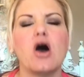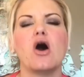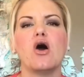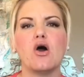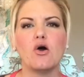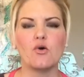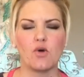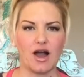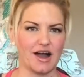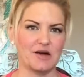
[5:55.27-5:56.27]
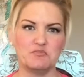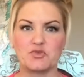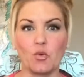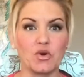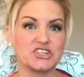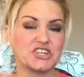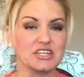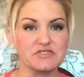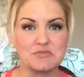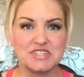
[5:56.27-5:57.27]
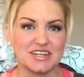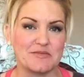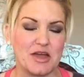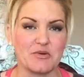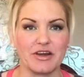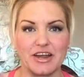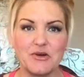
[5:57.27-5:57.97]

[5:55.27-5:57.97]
"Oh, what shade of lipstick am I wearing?